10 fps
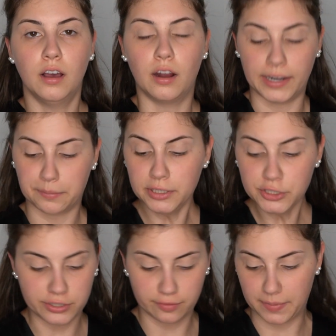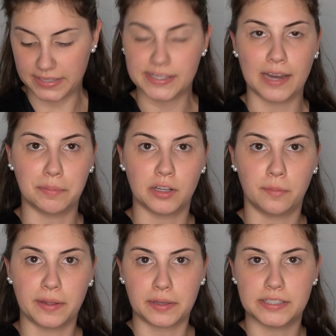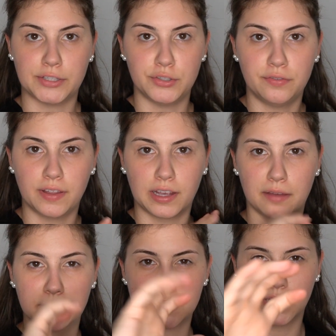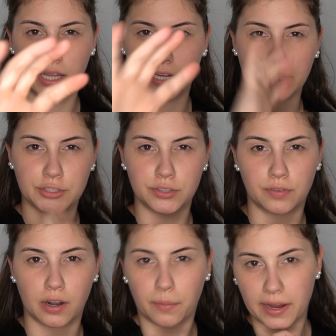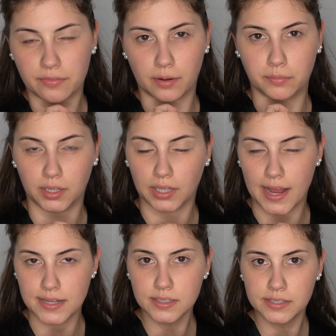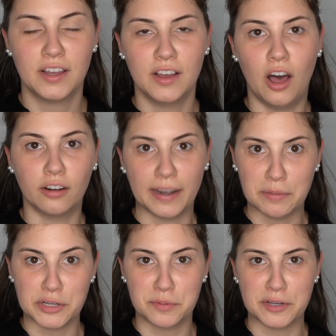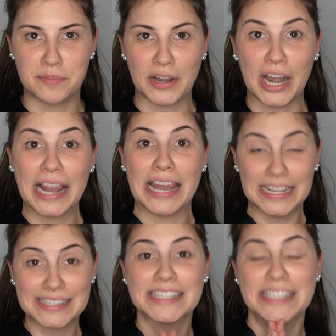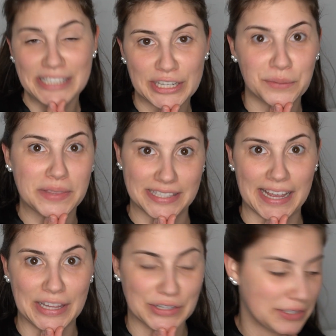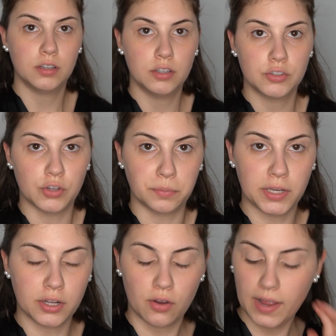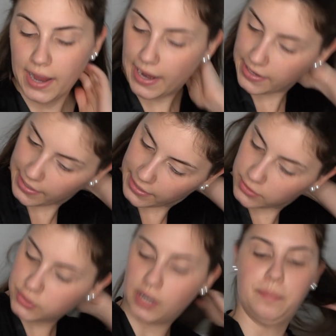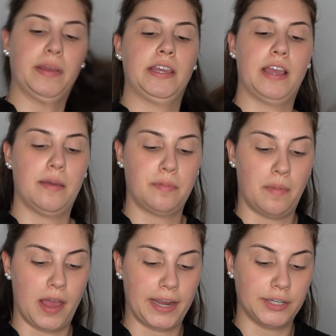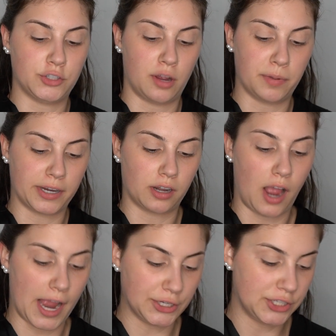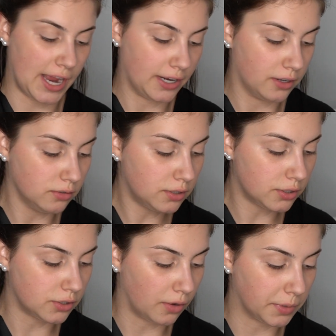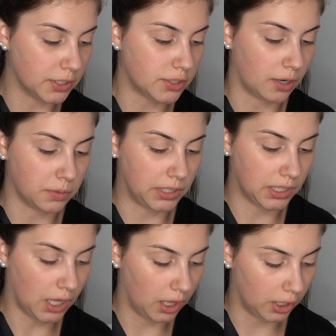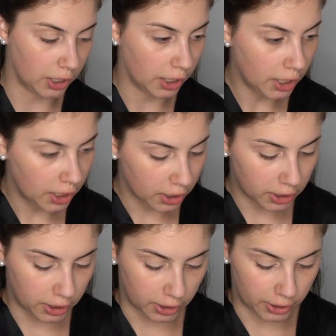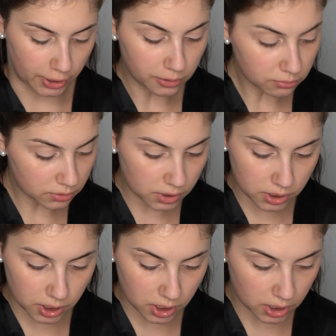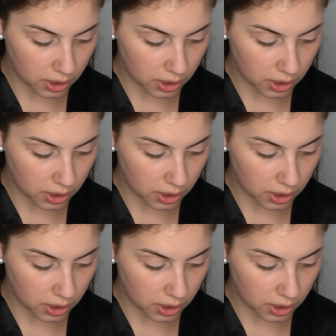All right, I'm gonna shift my setup a little bit because I do feel like I'm slightly too far away from the lens. All right, much, much better. Let's continue with this eye look. So I'm gonna go ahead and start picking up my Jawbreaker eyeshadows. So I'm gonna start with the color Cute,